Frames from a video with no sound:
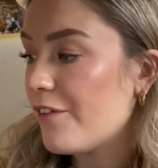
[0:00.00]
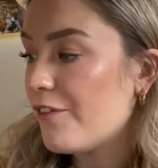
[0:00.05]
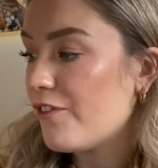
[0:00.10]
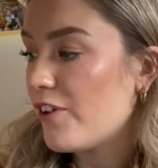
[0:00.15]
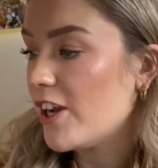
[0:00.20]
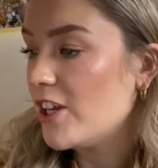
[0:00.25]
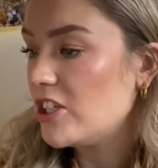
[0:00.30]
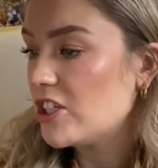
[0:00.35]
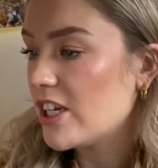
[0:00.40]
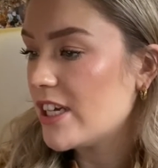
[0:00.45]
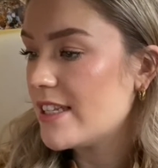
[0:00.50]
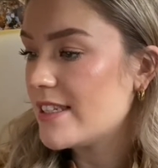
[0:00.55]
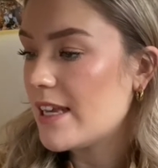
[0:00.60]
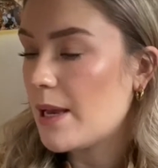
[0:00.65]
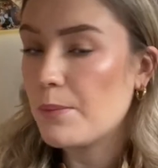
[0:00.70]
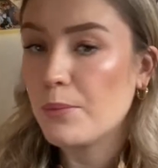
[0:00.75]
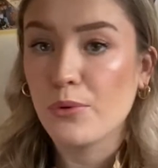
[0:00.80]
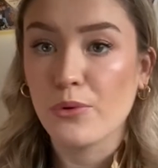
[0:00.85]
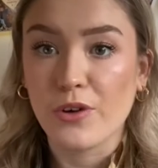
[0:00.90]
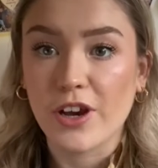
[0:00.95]
fresh,
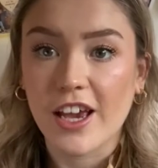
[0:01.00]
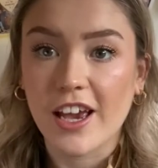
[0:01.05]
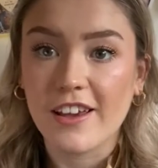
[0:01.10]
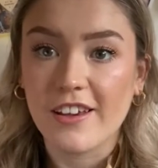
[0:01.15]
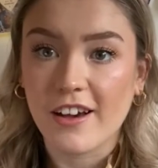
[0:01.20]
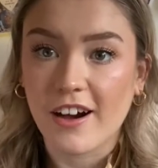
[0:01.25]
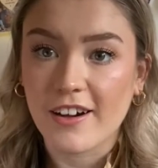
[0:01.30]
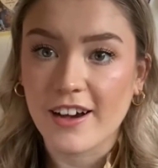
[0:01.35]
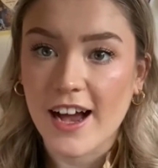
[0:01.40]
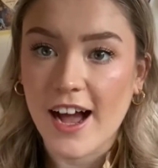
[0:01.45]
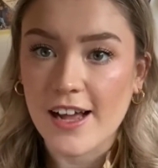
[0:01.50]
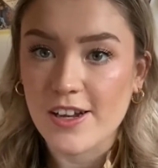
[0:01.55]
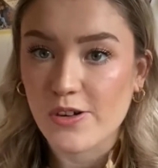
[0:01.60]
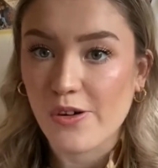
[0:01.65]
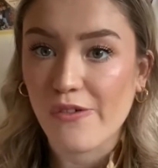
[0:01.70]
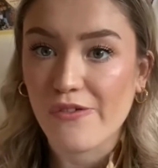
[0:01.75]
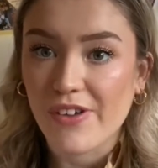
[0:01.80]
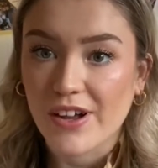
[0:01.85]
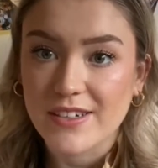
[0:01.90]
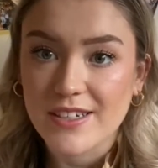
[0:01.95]
contemporary young
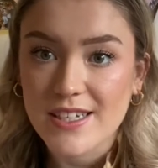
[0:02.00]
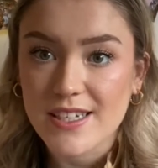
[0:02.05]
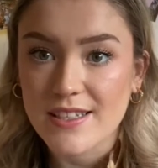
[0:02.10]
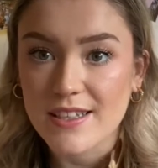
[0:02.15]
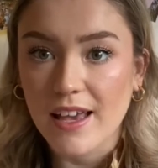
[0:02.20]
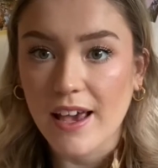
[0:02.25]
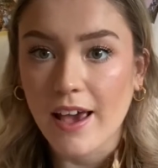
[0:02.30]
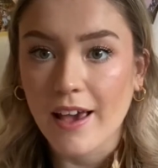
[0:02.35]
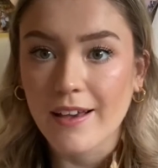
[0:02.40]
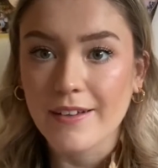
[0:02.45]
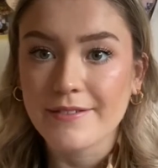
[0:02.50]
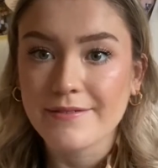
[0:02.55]
adult fantasy.